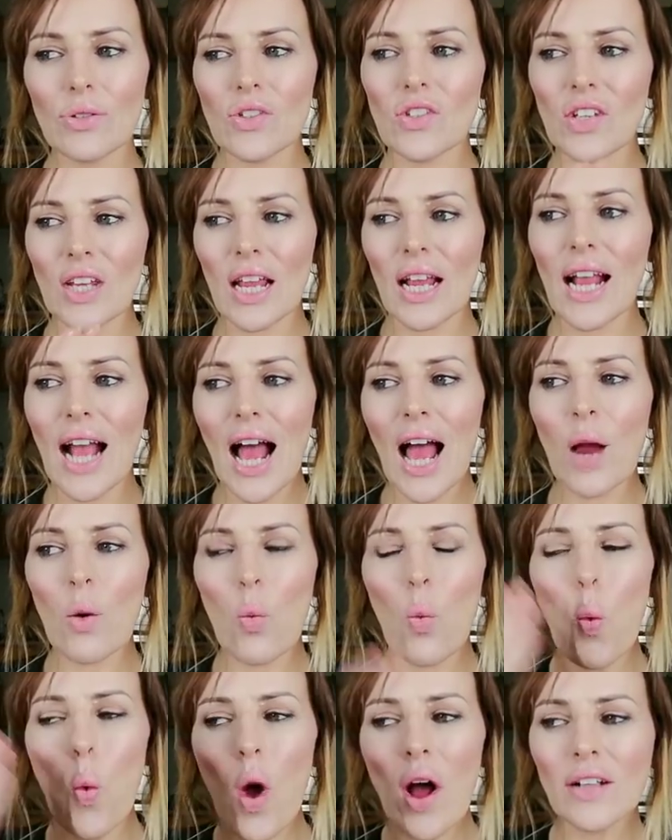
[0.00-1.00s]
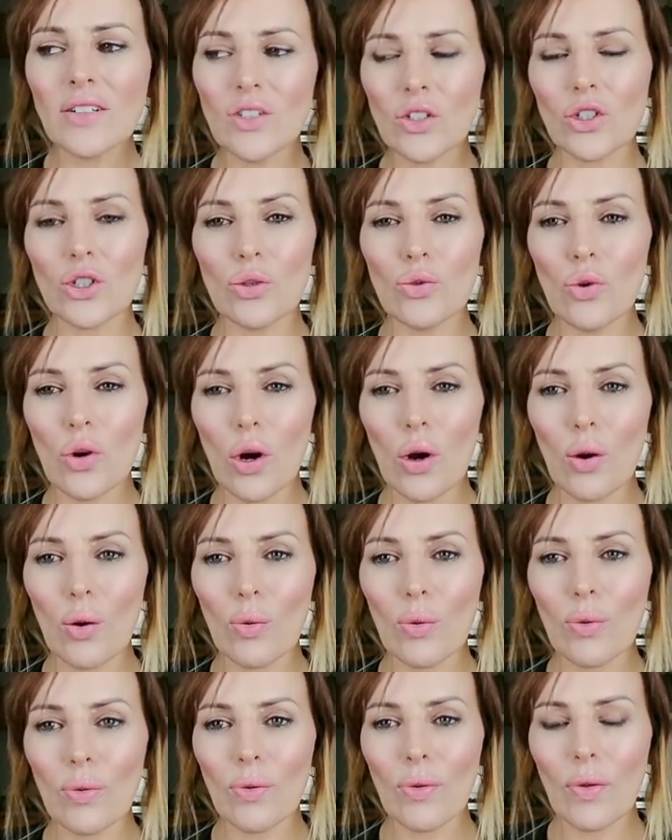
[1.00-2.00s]
say, I want to
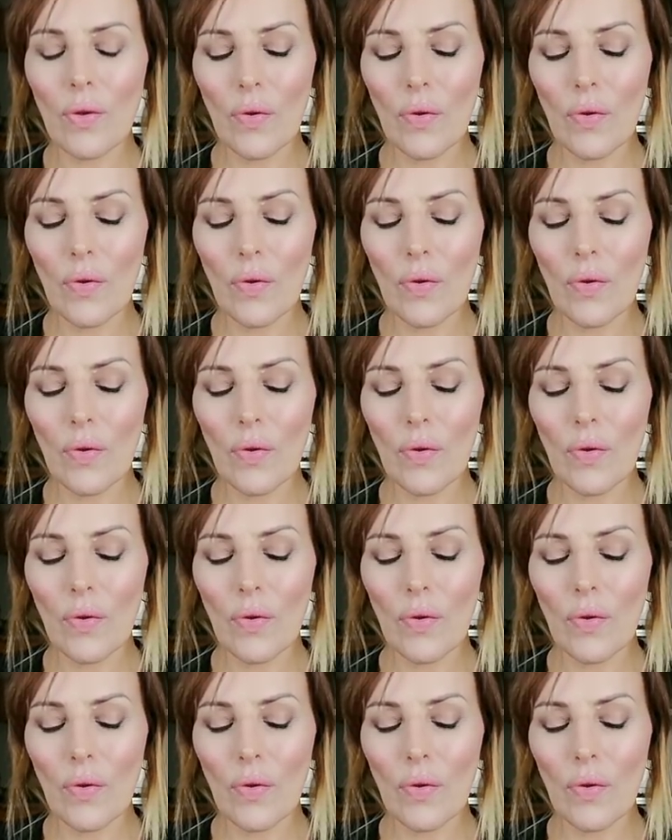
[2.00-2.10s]
grow.